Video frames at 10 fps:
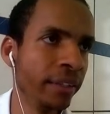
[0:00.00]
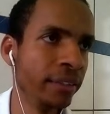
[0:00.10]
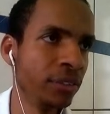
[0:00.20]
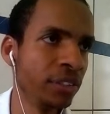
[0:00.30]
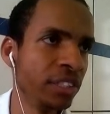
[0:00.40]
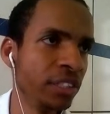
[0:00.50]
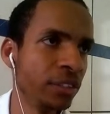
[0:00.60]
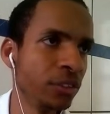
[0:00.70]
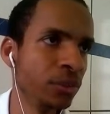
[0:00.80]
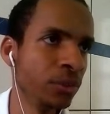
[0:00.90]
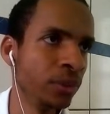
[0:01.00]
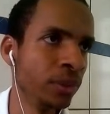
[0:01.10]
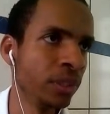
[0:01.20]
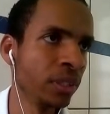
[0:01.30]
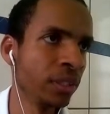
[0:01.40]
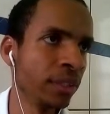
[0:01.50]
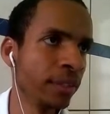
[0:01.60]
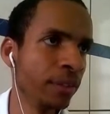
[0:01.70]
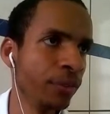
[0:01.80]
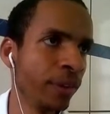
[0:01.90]
transition to
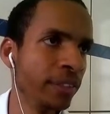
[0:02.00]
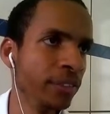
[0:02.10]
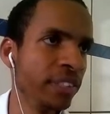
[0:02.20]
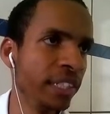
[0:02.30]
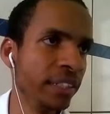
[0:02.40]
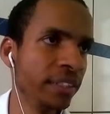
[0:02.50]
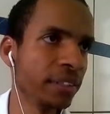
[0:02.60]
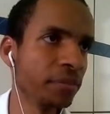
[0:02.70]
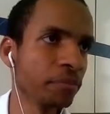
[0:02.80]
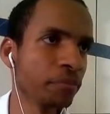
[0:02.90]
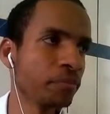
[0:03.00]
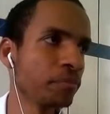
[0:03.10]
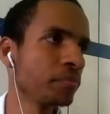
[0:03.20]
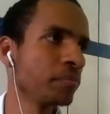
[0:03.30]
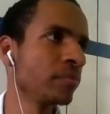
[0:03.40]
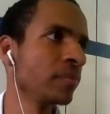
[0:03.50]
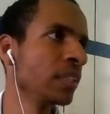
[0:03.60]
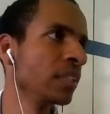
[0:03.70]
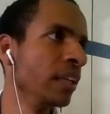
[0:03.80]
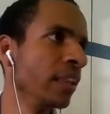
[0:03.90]
final state.
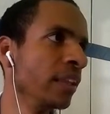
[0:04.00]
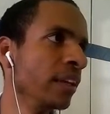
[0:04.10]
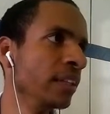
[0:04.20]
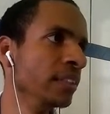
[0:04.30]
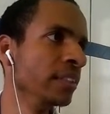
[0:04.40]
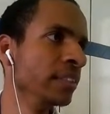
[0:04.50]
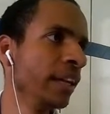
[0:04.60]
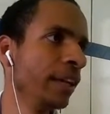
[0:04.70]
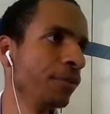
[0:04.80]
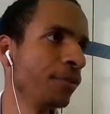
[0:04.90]
And then I save,